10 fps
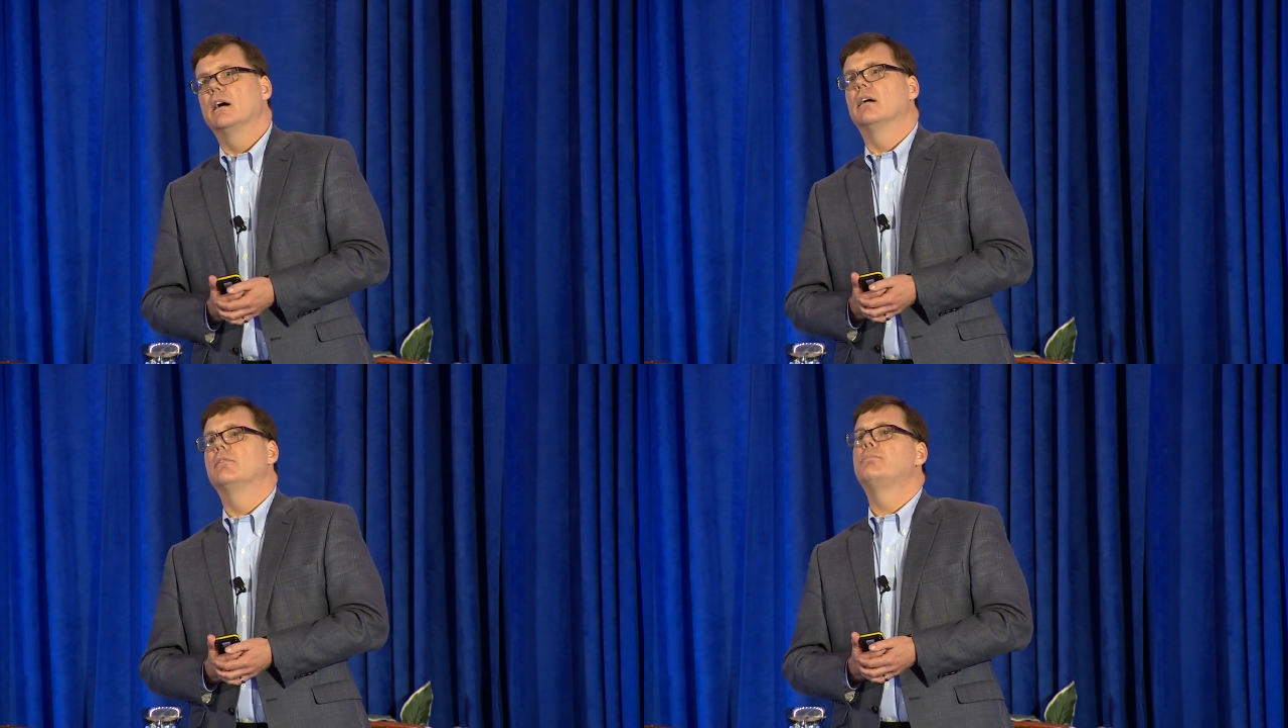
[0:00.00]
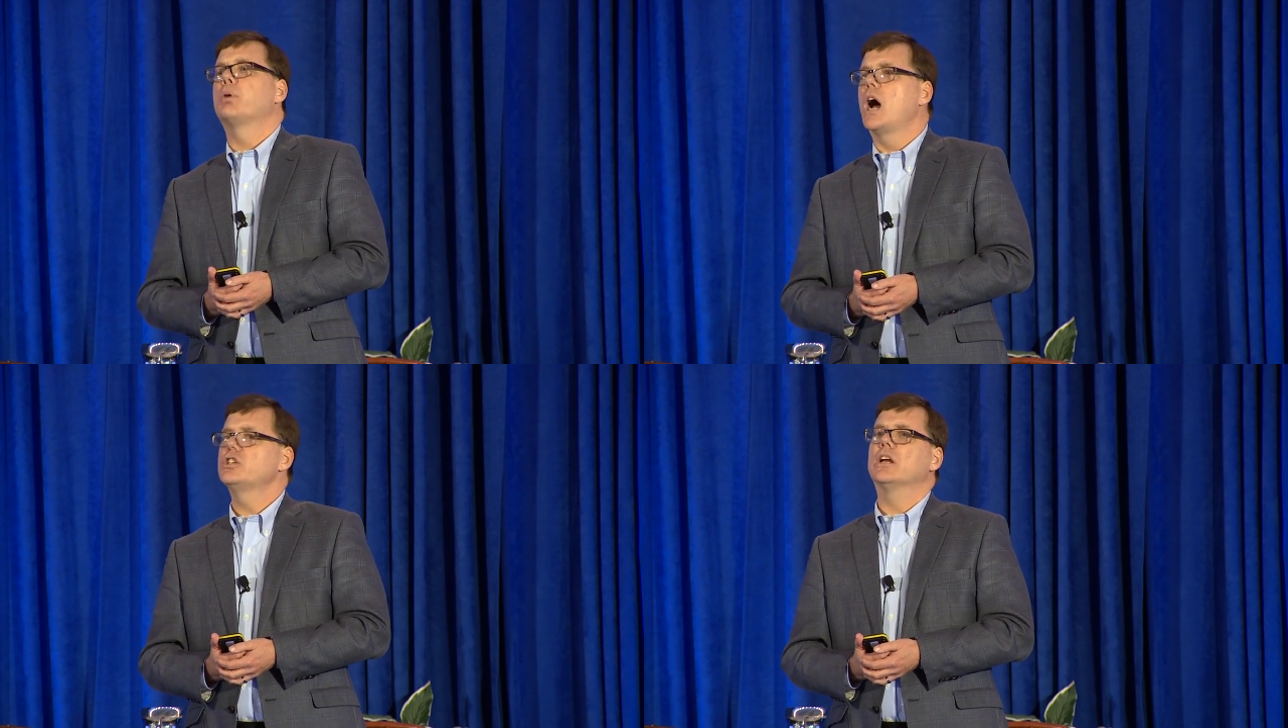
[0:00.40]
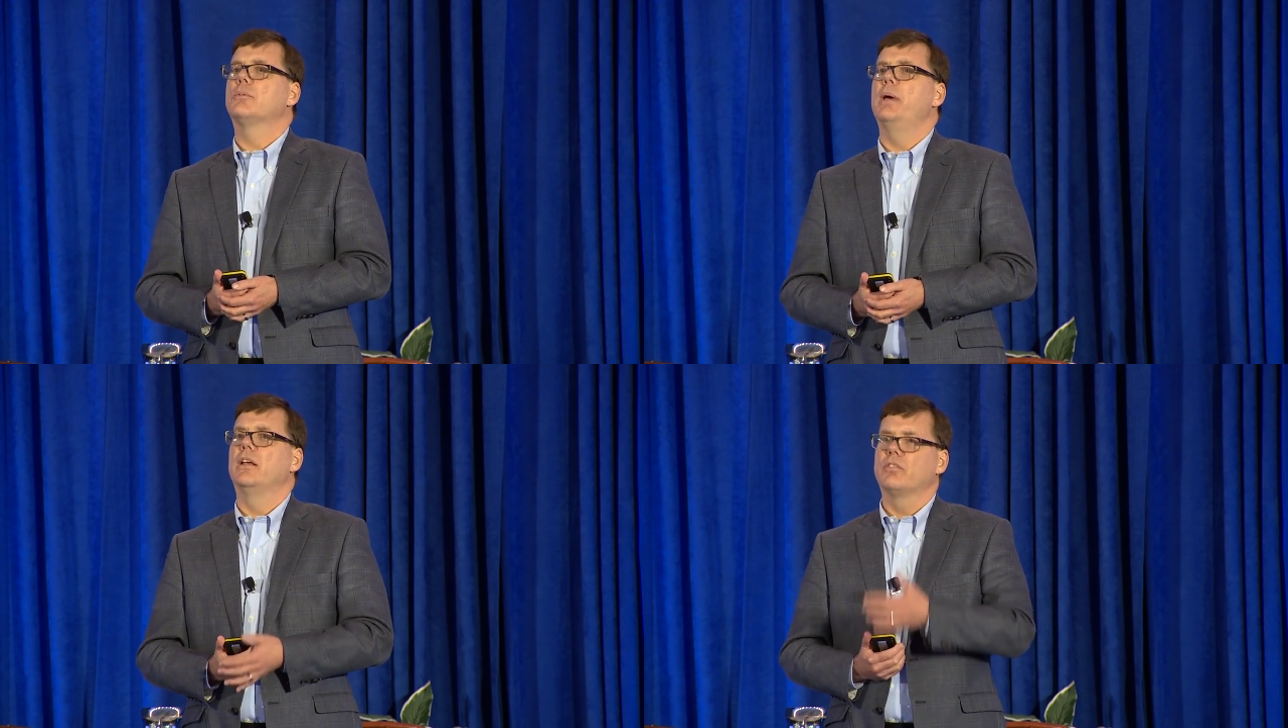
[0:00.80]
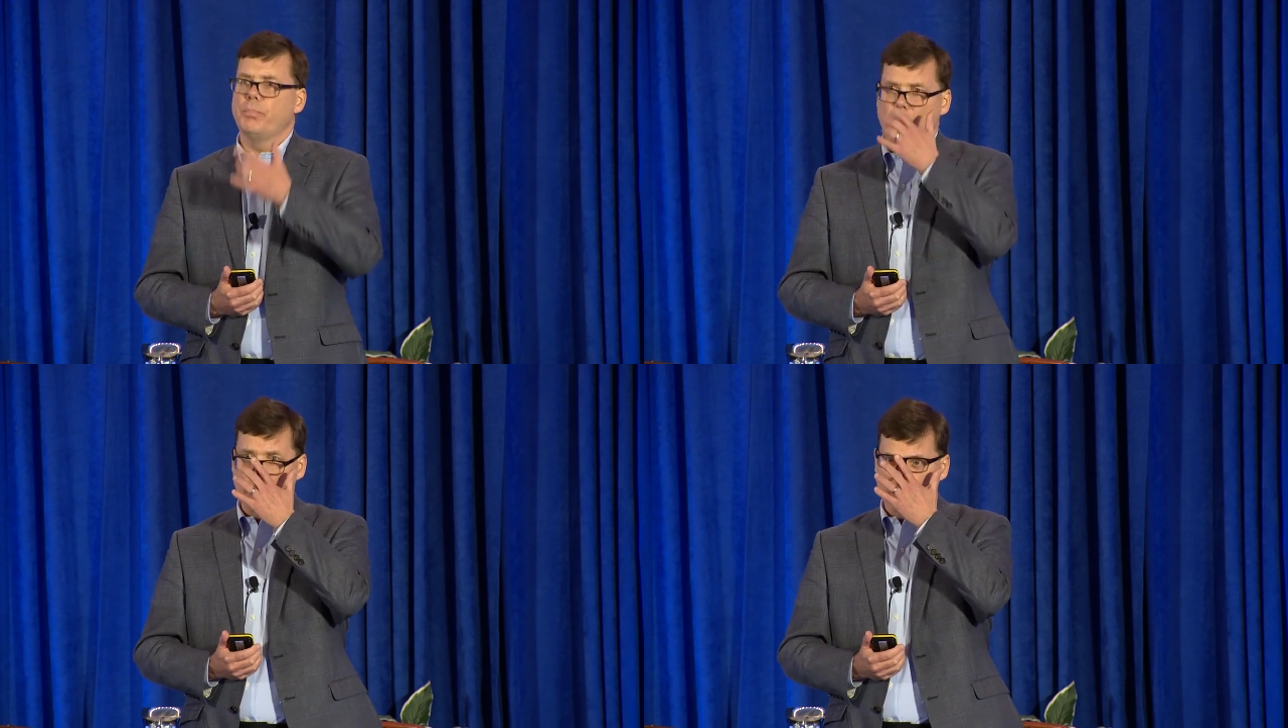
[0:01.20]
of project-based
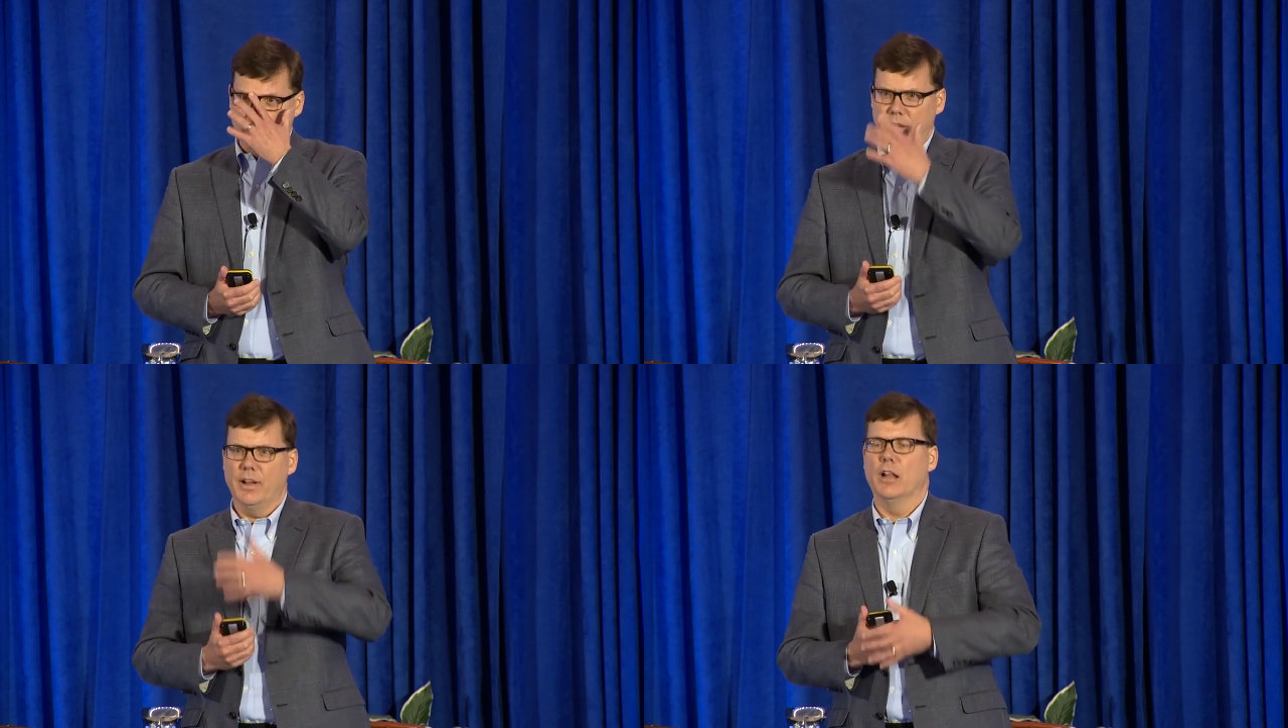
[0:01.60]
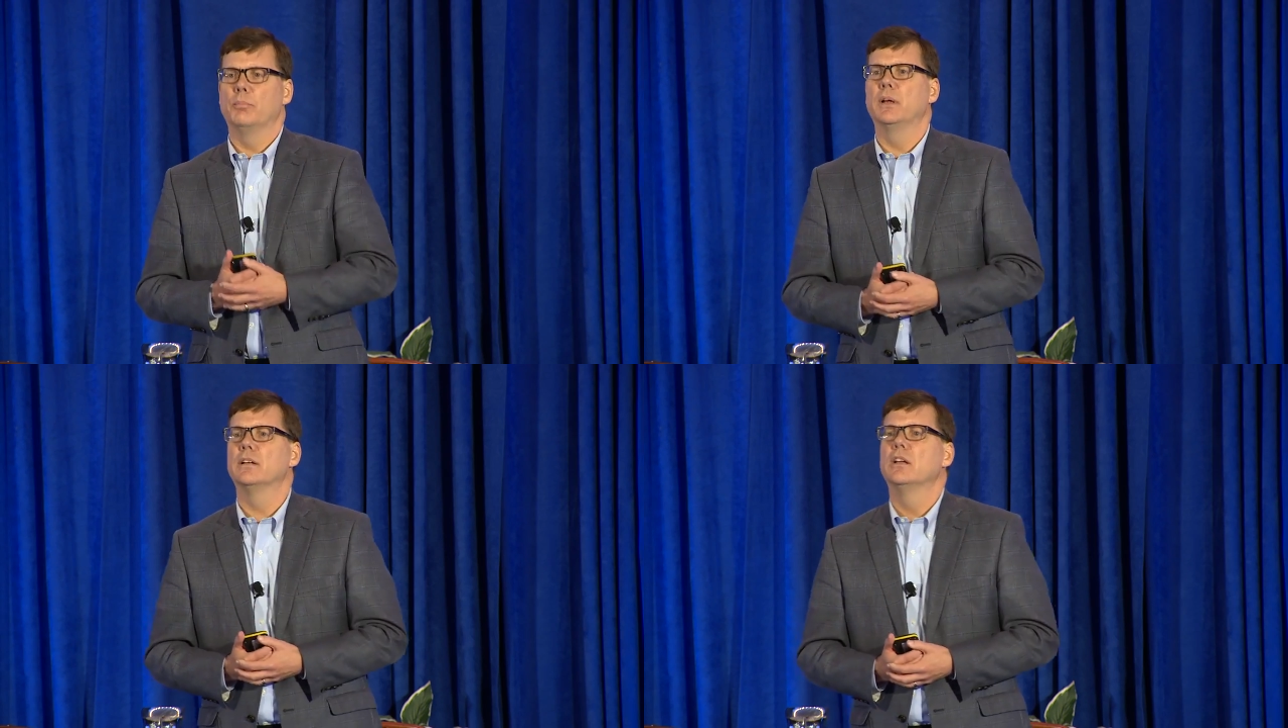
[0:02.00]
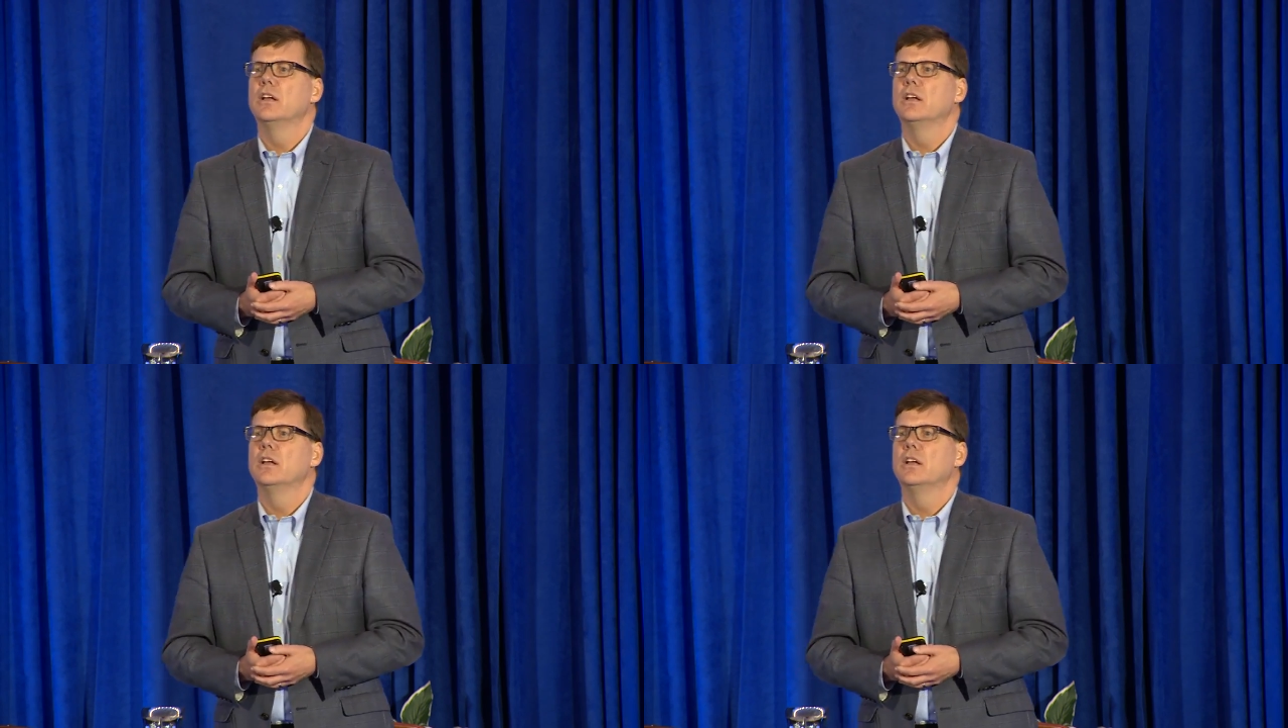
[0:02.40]
policy development